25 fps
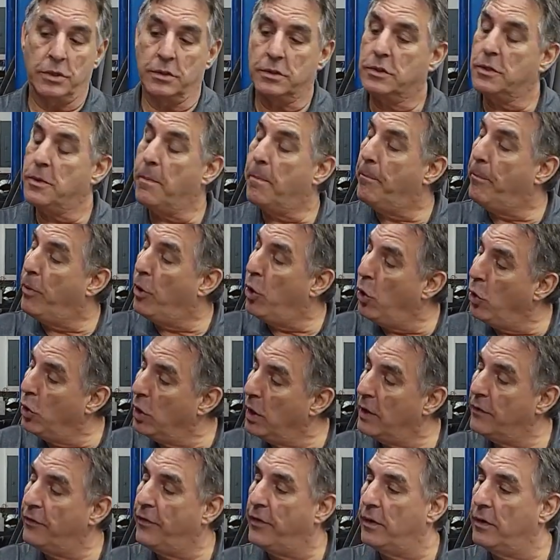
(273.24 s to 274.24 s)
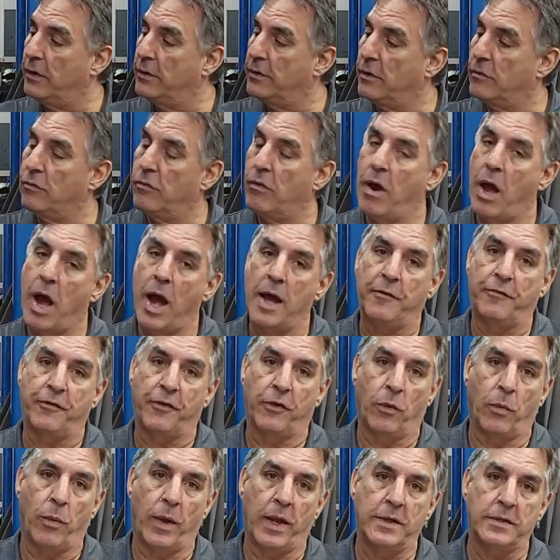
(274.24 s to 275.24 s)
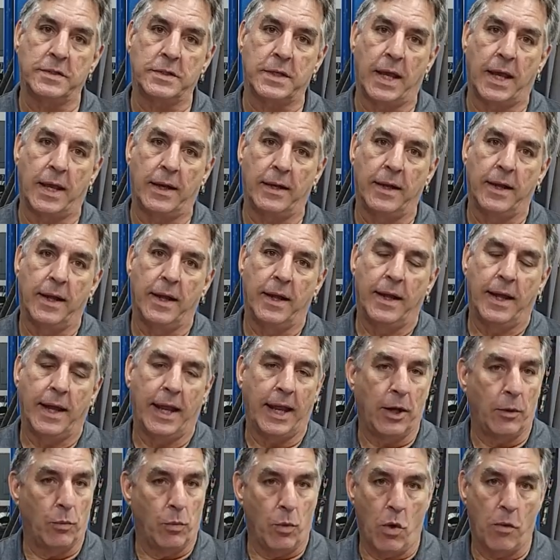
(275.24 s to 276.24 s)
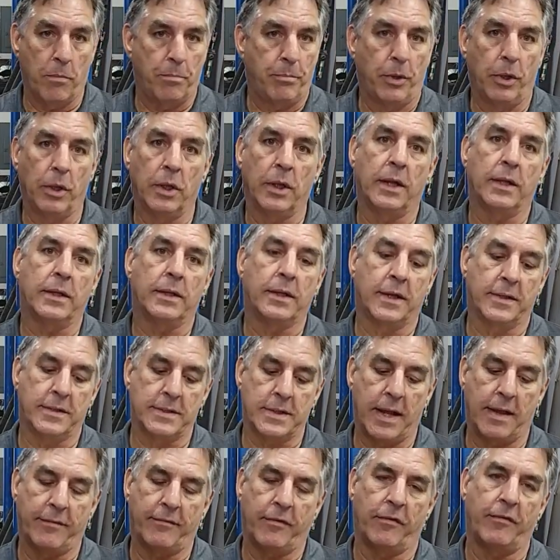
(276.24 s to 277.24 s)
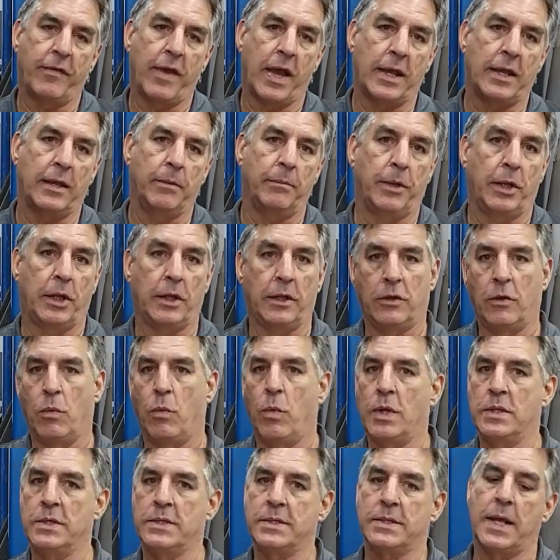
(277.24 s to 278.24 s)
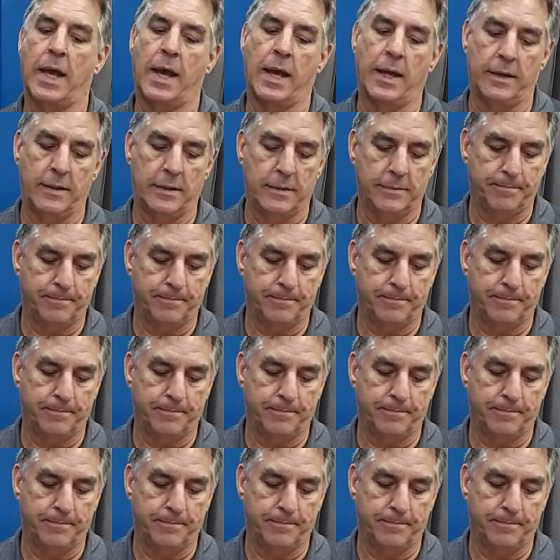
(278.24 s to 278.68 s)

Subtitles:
to pull the rod for the wastegate, it won't pull it because they have a vacuum leak on the one side.